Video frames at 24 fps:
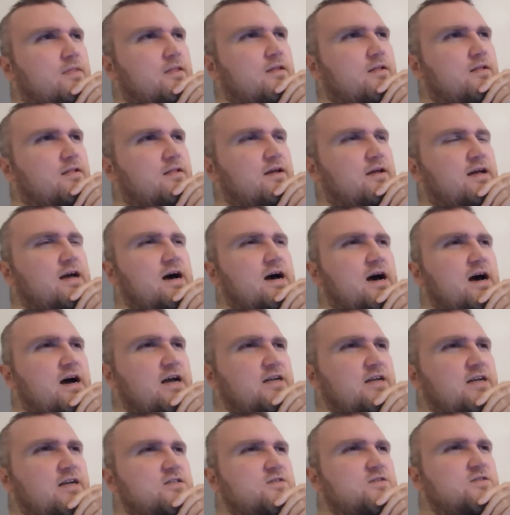like
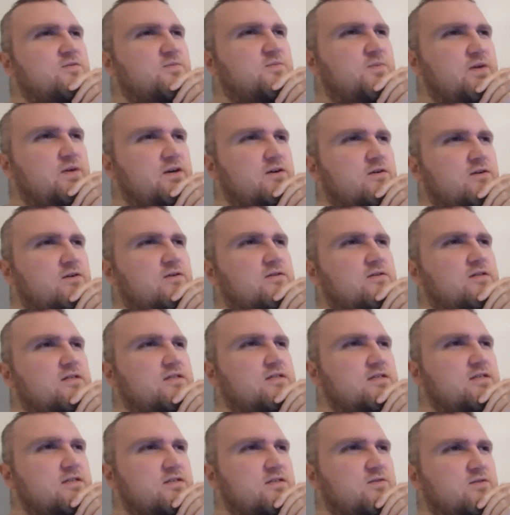I just feel
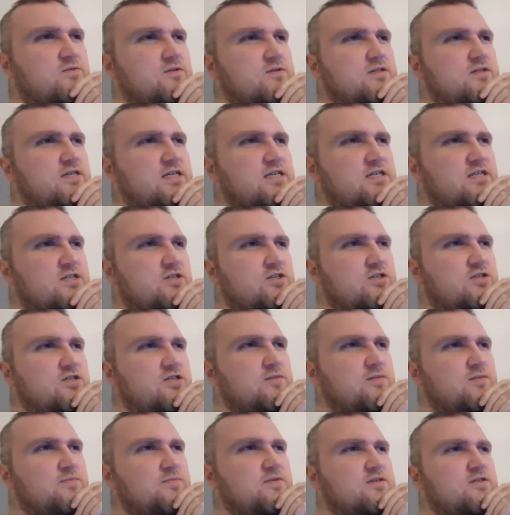that this
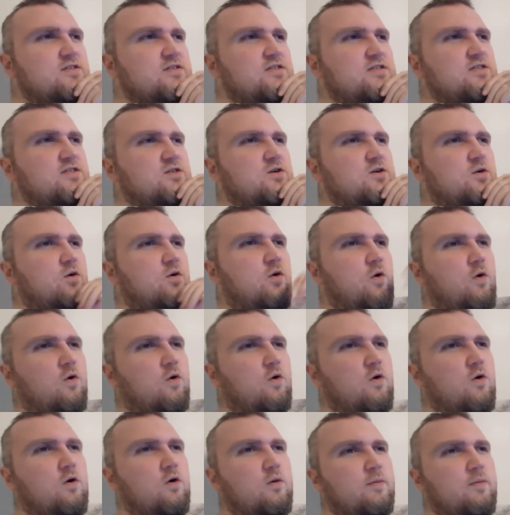relationship is just gonna go
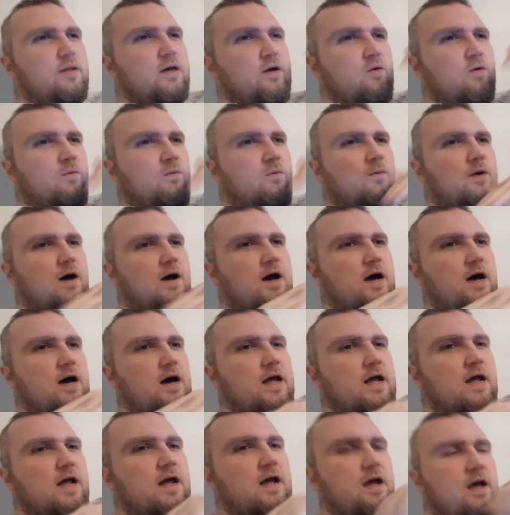horribly
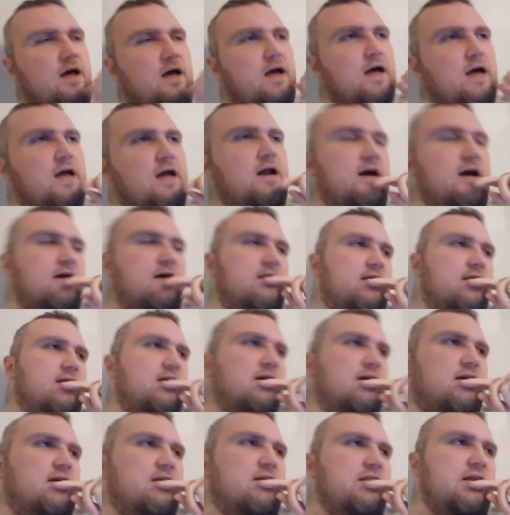awry, and I
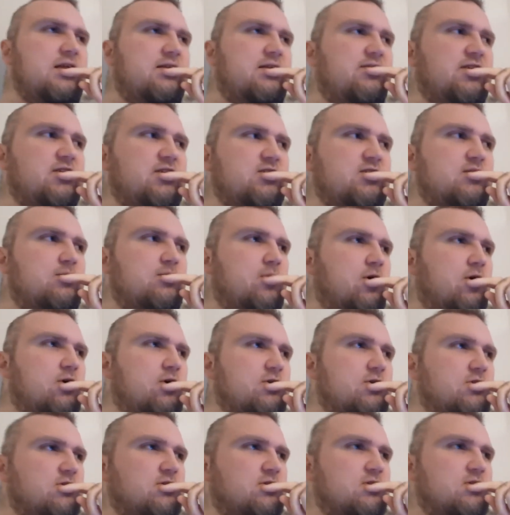think that eventually
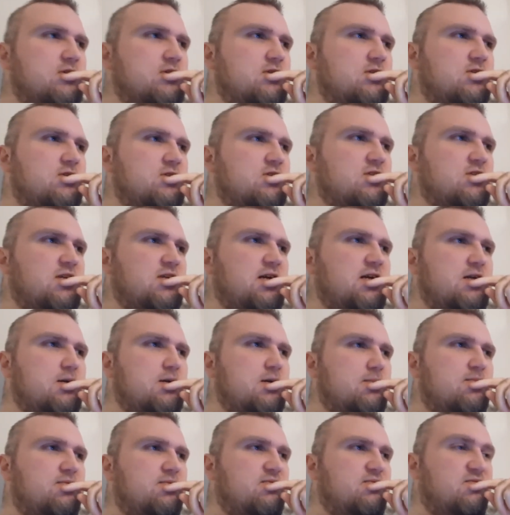Marshall is just gonna end
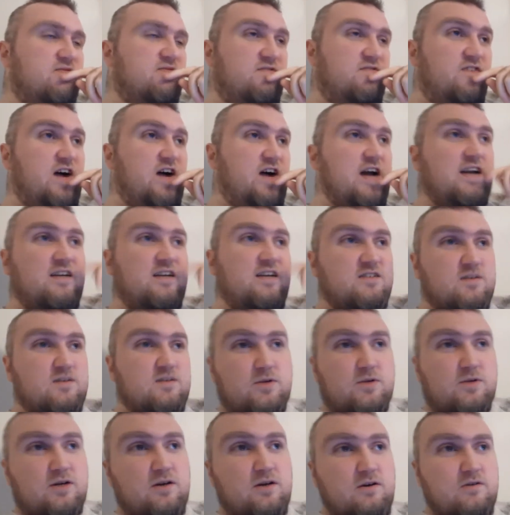up finding
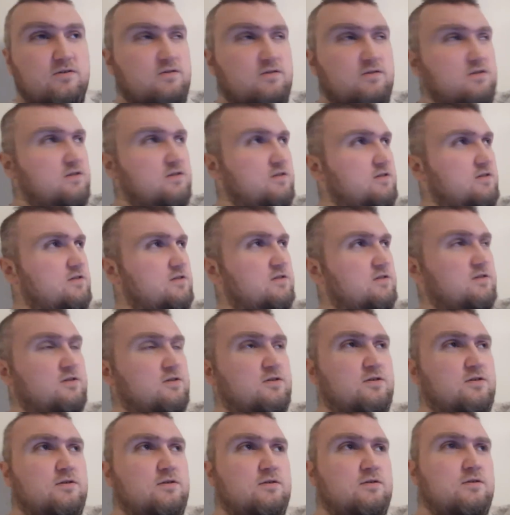someone else,
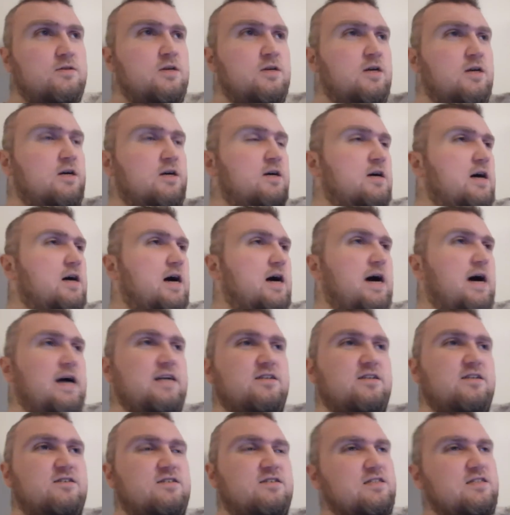or I
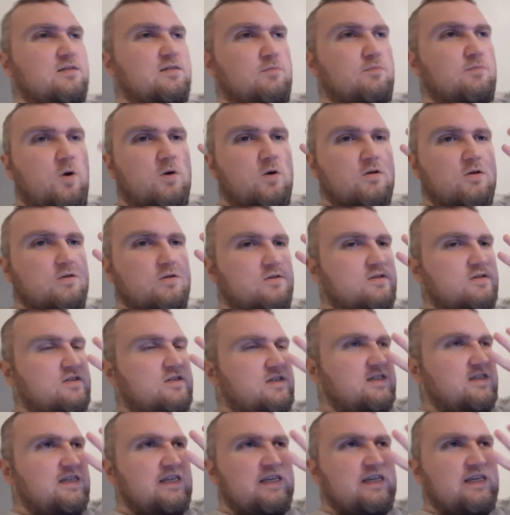just think that Marshall is
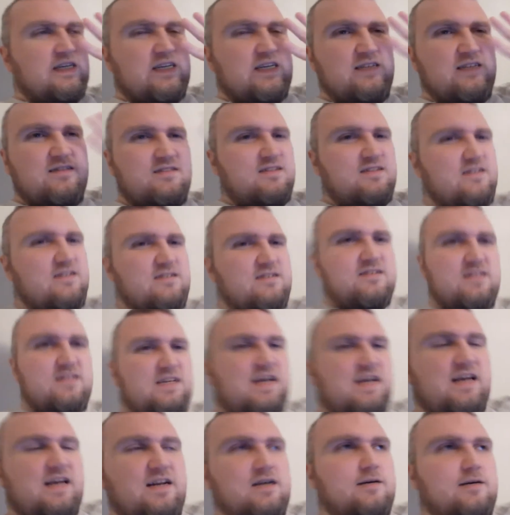just gonna
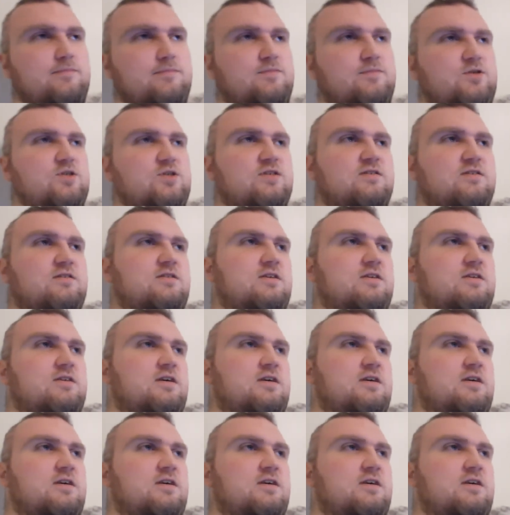consistently end up just